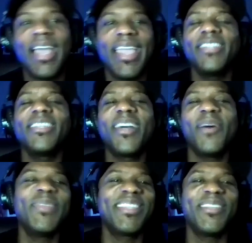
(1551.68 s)
I hate to
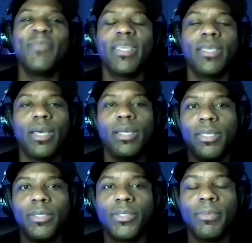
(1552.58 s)
come and be
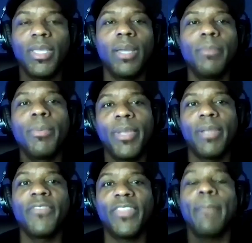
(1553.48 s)

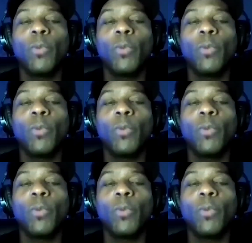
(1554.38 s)
unprepared for that.